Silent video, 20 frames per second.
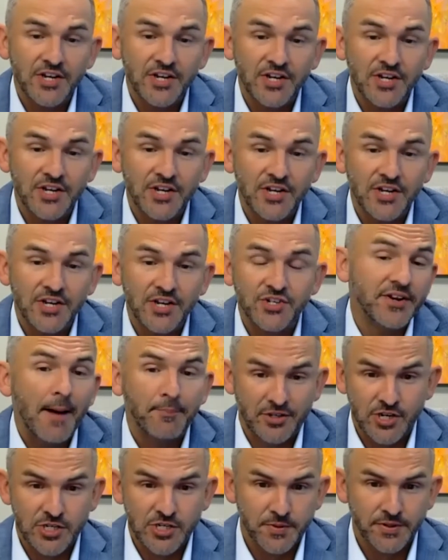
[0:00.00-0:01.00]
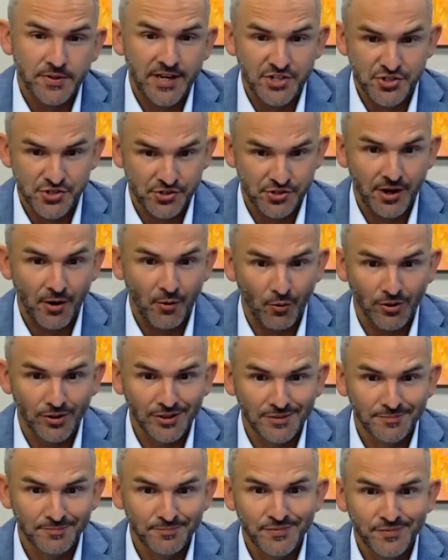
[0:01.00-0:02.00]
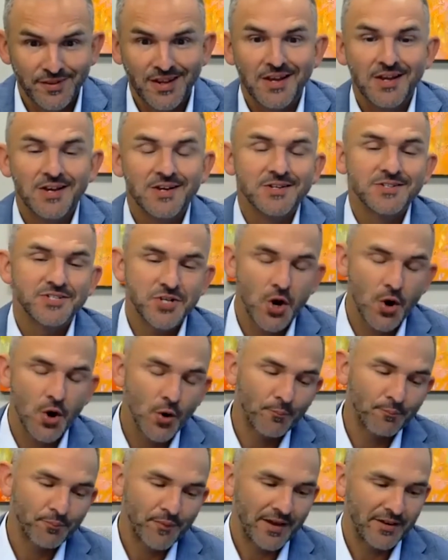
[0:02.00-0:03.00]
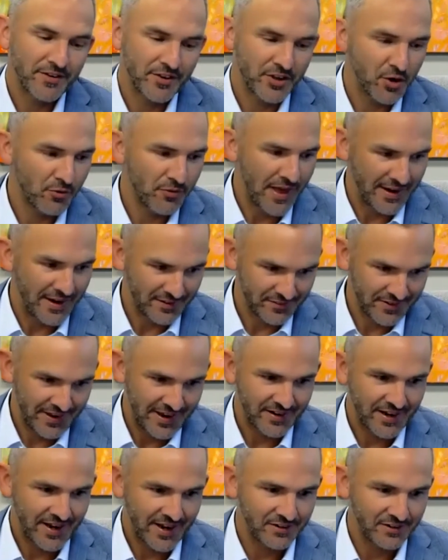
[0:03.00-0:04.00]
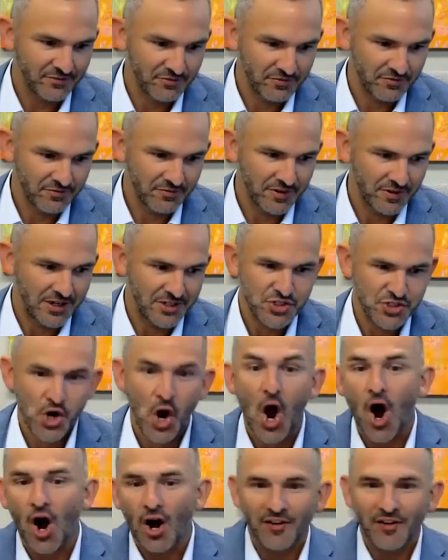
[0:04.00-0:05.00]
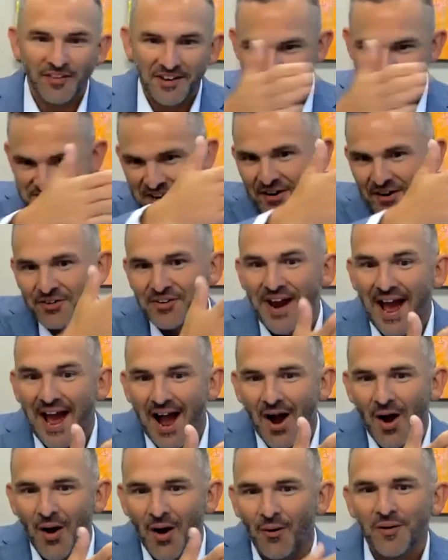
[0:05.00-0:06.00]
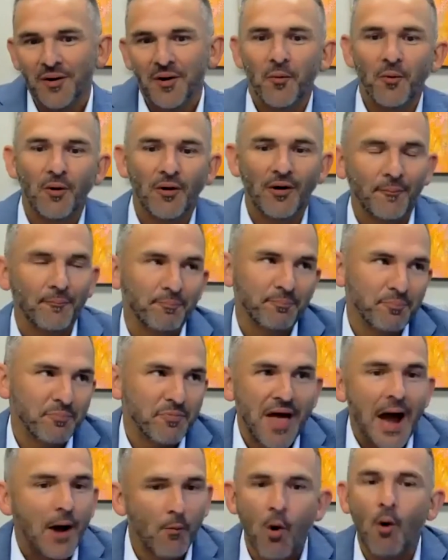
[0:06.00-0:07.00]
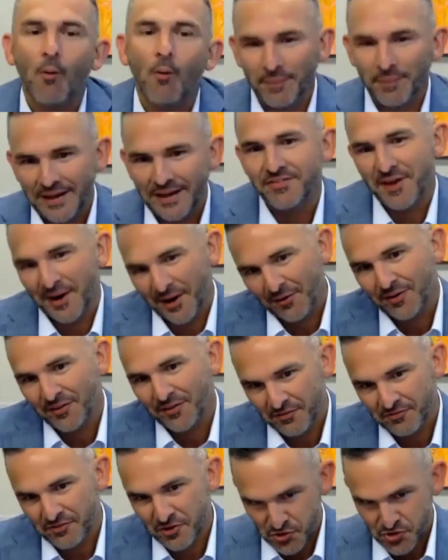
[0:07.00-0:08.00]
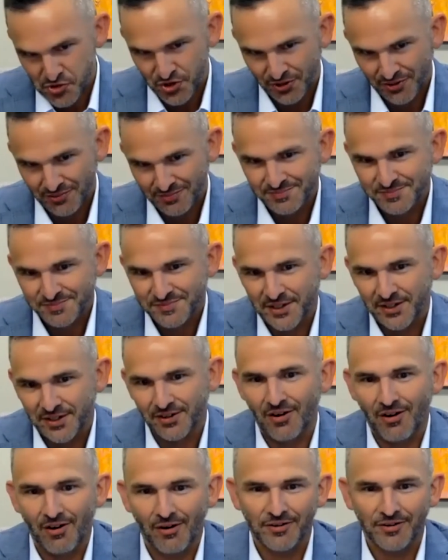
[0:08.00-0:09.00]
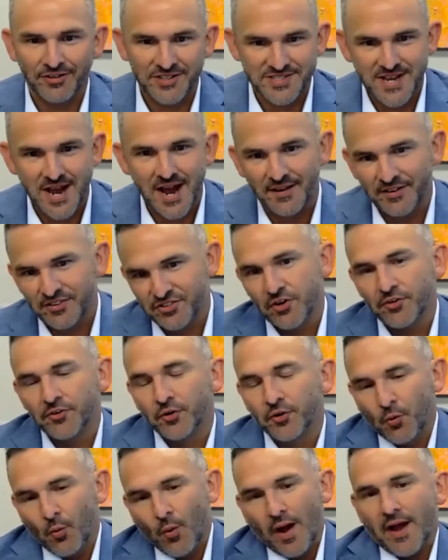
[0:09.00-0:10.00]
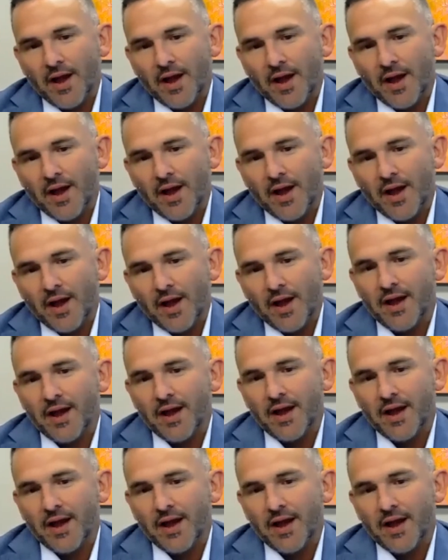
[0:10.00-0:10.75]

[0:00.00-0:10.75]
change and adapt that transportation network. So, that kind of jog that is there now, well, that won't be there in the future. There are designs underway to